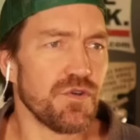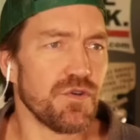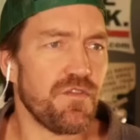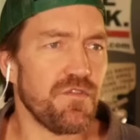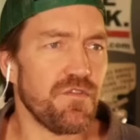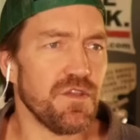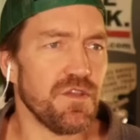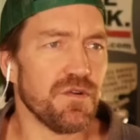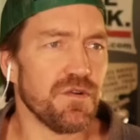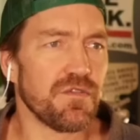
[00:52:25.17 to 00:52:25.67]
are
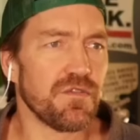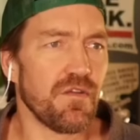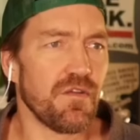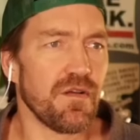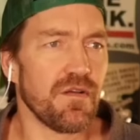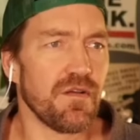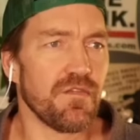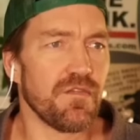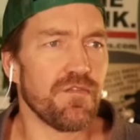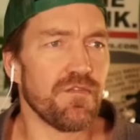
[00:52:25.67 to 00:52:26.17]
so
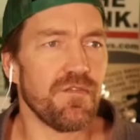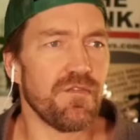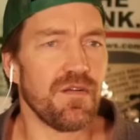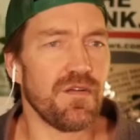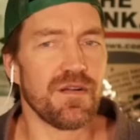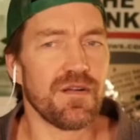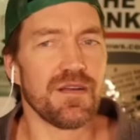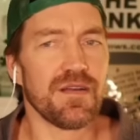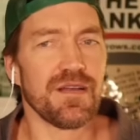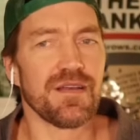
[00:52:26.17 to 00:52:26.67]

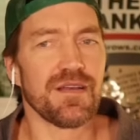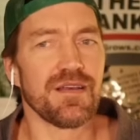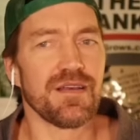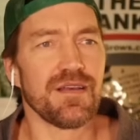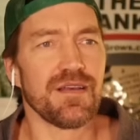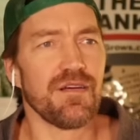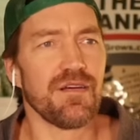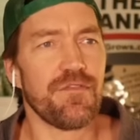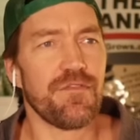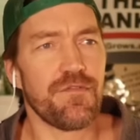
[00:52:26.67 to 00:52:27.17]
classy.
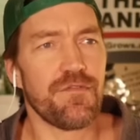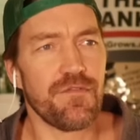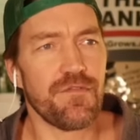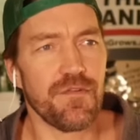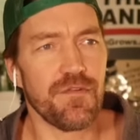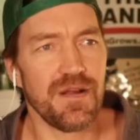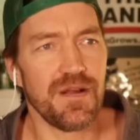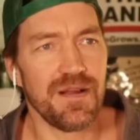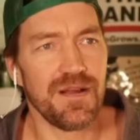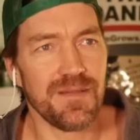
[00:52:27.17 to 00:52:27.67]

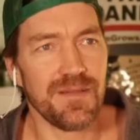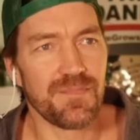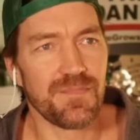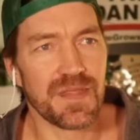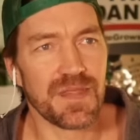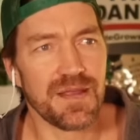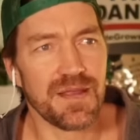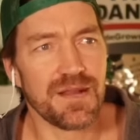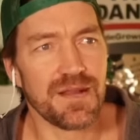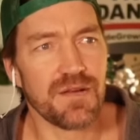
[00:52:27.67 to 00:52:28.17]
Yeah.
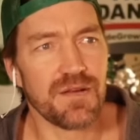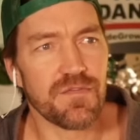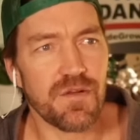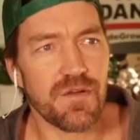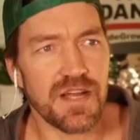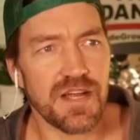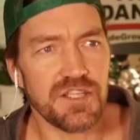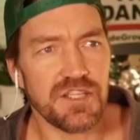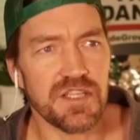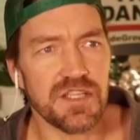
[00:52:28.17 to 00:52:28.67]
Dude,
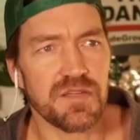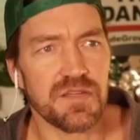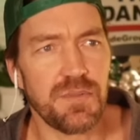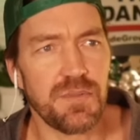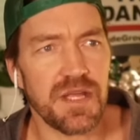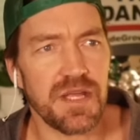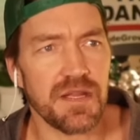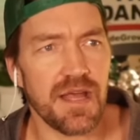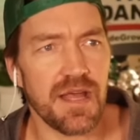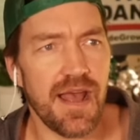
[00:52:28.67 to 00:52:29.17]
fresh has
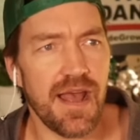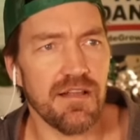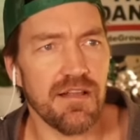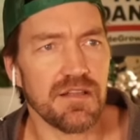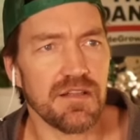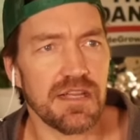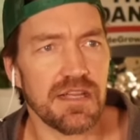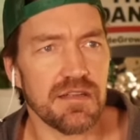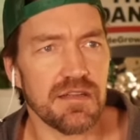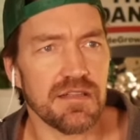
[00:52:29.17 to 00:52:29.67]
been
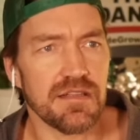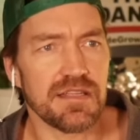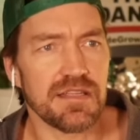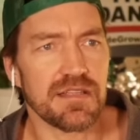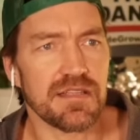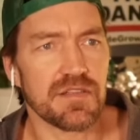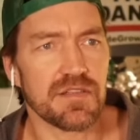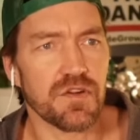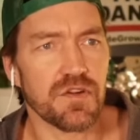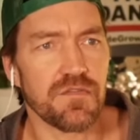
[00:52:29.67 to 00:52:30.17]
elegantly
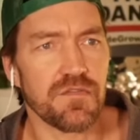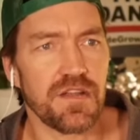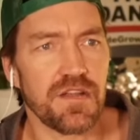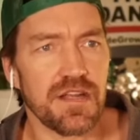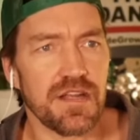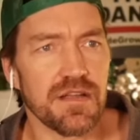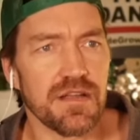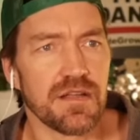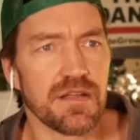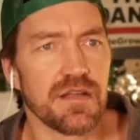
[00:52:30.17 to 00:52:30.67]

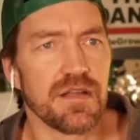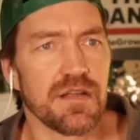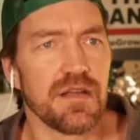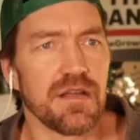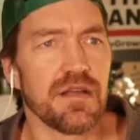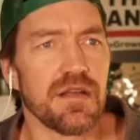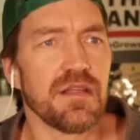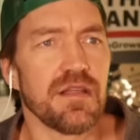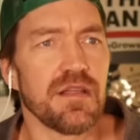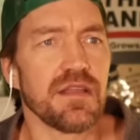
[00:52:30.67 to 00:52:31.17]
serving
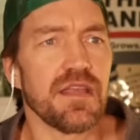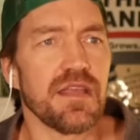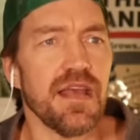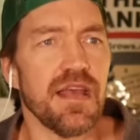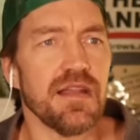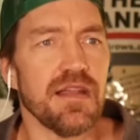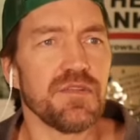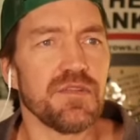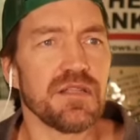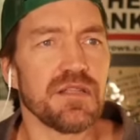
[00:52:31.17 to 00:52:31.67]

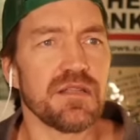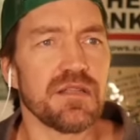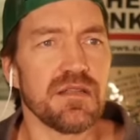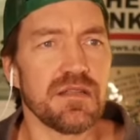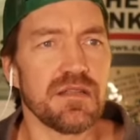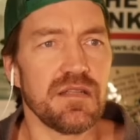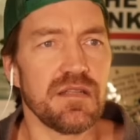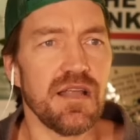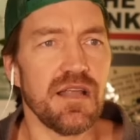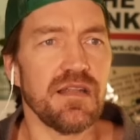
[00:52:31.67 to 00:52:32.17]
Cannabis
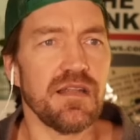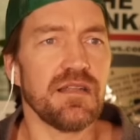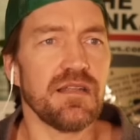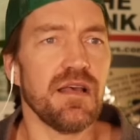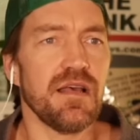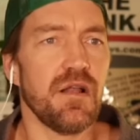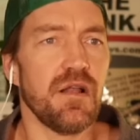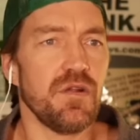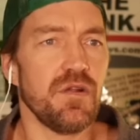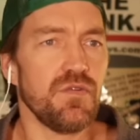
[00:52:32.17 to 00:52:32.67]

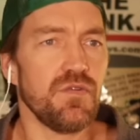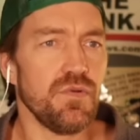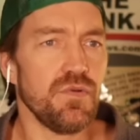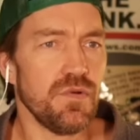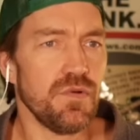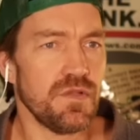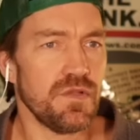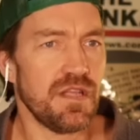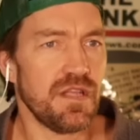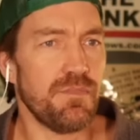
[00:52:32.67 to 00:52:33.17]
Santal
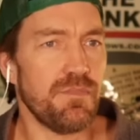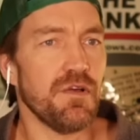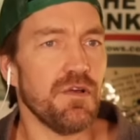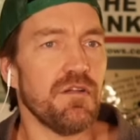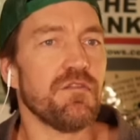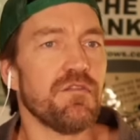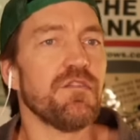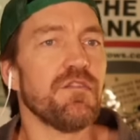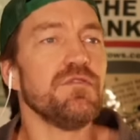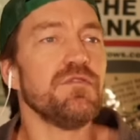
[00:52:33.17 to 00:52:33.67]
Eau de
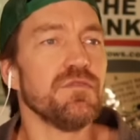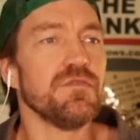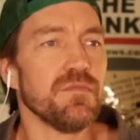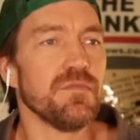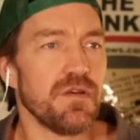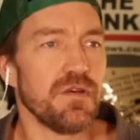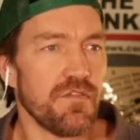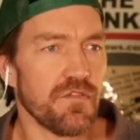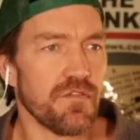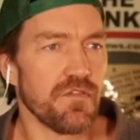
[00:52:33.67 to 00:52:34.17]

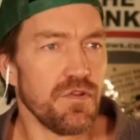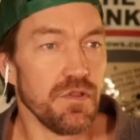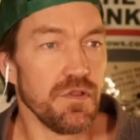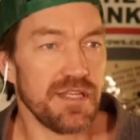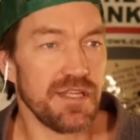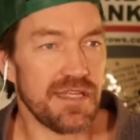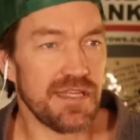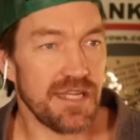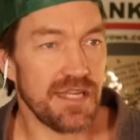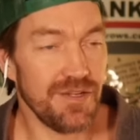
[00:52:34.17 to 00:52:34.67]
Parfum for
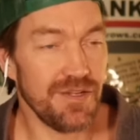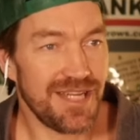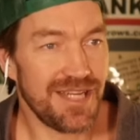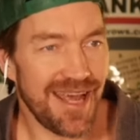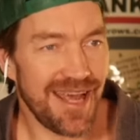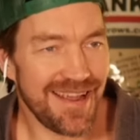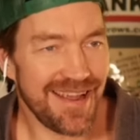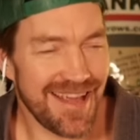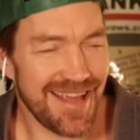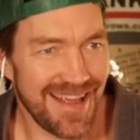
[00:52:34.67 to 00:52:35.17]
nearly two
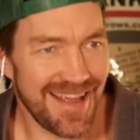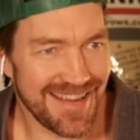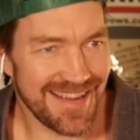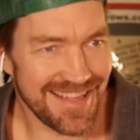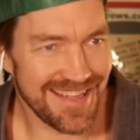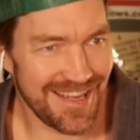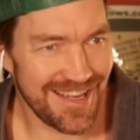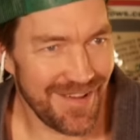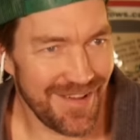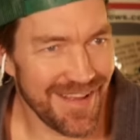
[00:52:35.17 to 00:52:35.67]

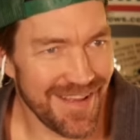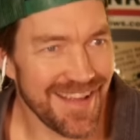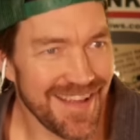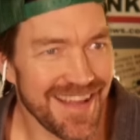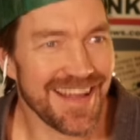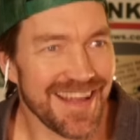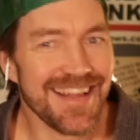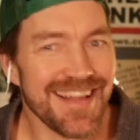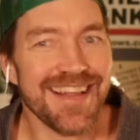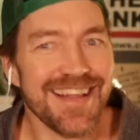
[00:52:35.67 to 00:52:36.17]
decades.
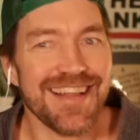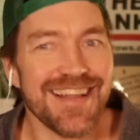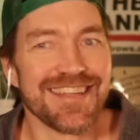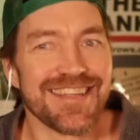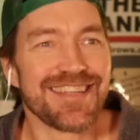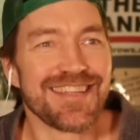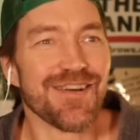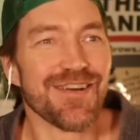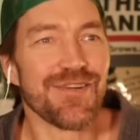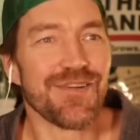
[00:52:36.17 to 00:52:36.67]

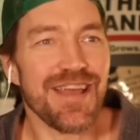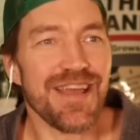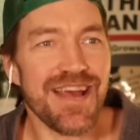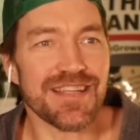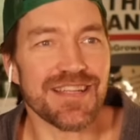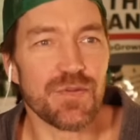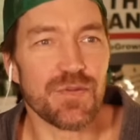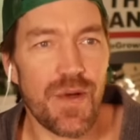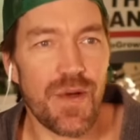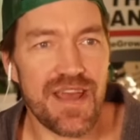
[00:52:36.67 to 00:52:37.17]
So,
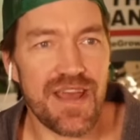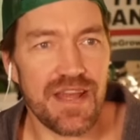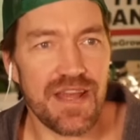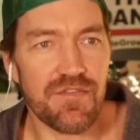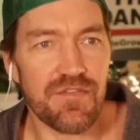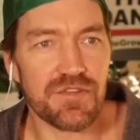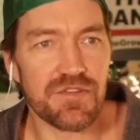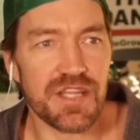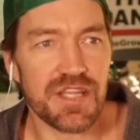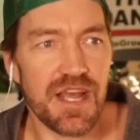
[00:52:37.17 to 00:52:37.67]
yes, way ahead
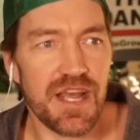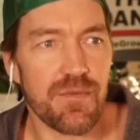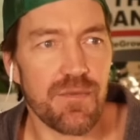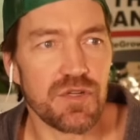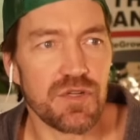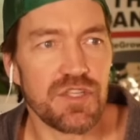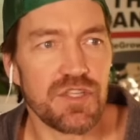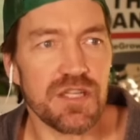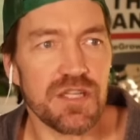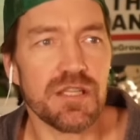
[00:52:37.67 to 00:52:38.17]
of their time
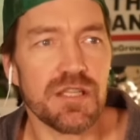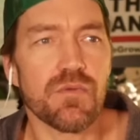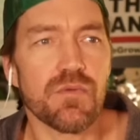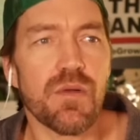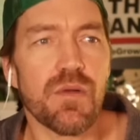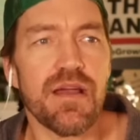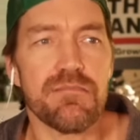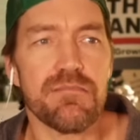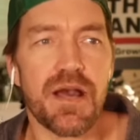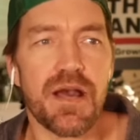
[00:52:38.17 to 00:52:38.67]
with just the
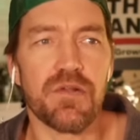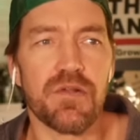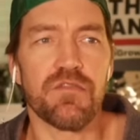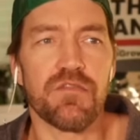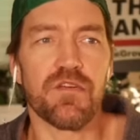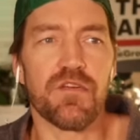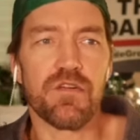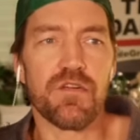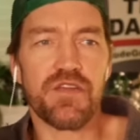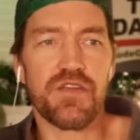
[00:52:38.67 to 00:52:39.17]
right amount
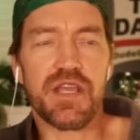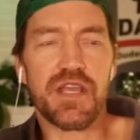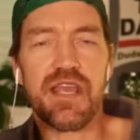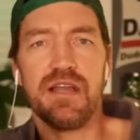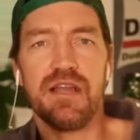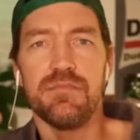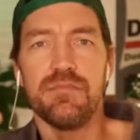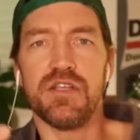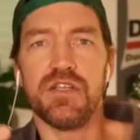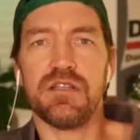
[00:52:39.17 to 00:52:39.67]
of earthy
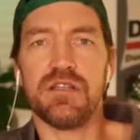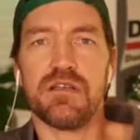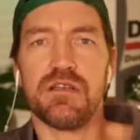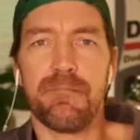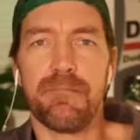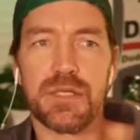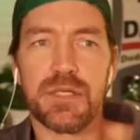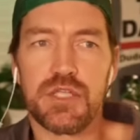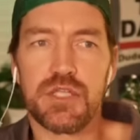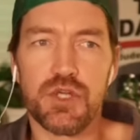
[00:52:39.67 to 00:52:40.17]
cannabis,
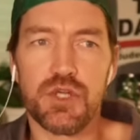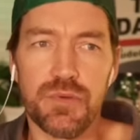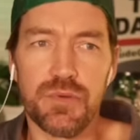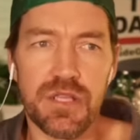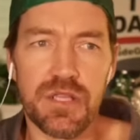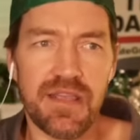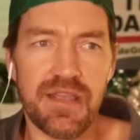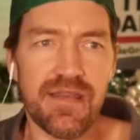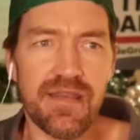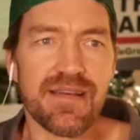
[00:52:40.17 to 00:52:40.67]

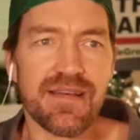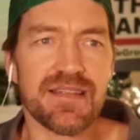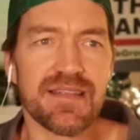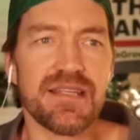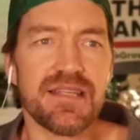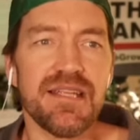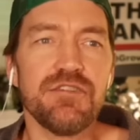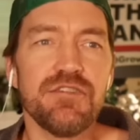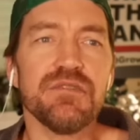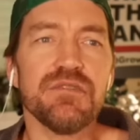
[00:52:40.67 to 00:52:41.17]
patchouli,
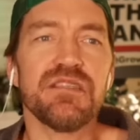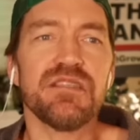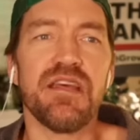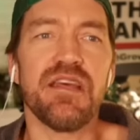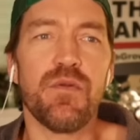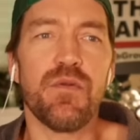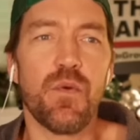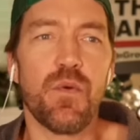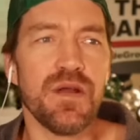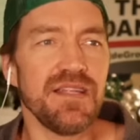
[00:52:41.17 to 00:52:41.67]
citrus,
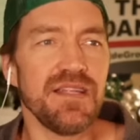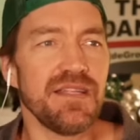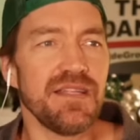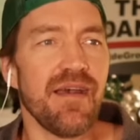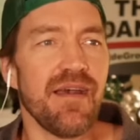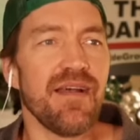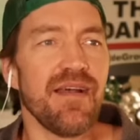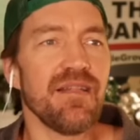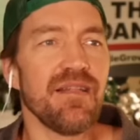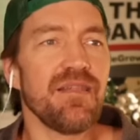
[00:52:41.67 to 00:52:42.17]
and woods.
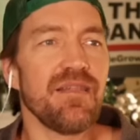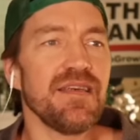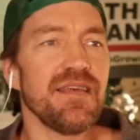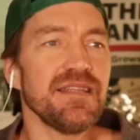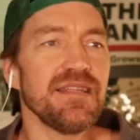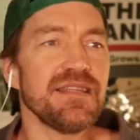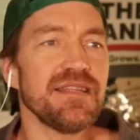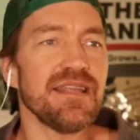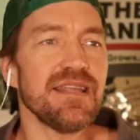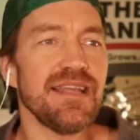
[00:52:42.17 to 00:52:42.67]
Oh,
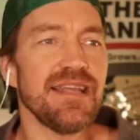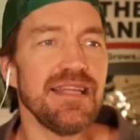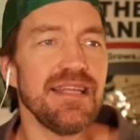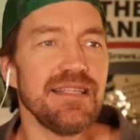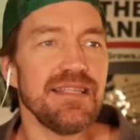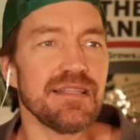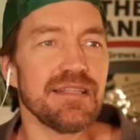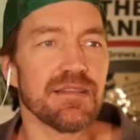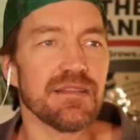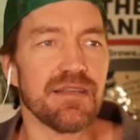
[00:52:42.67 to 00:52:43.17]
no.
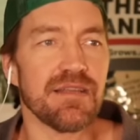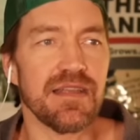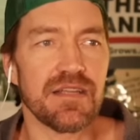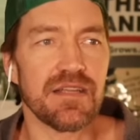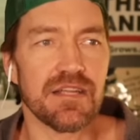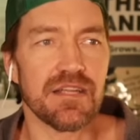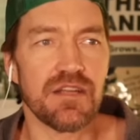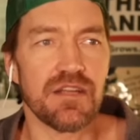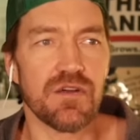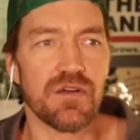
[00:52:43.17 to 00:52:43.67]
Easily
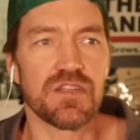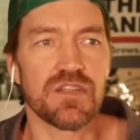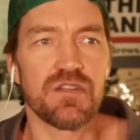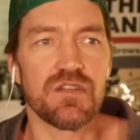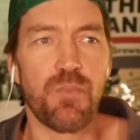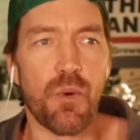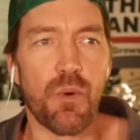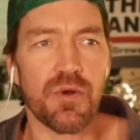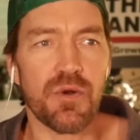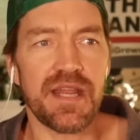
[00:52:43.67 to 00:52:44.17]
could go
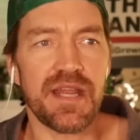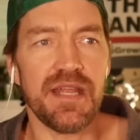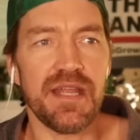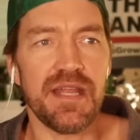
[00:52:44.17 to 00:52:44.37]
sporting,